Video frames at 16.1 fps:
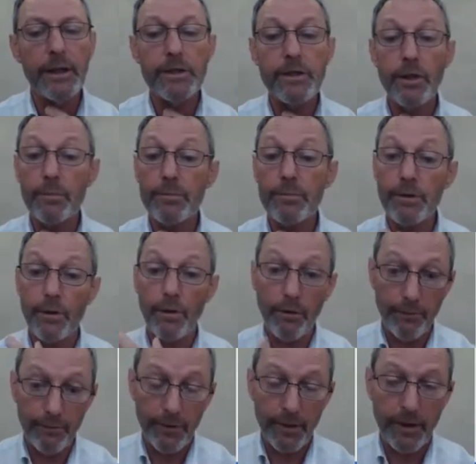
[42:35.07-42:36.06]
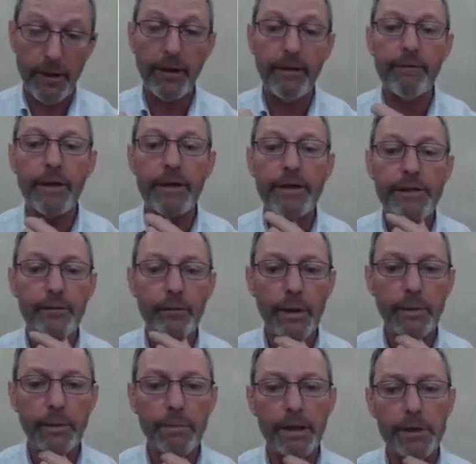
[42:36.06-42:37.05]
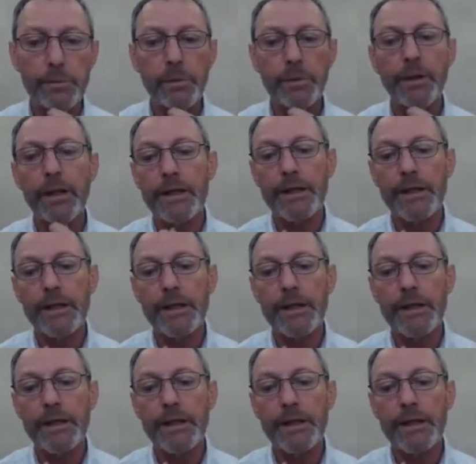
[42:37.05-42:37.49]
in terms of uh, invasive weed management.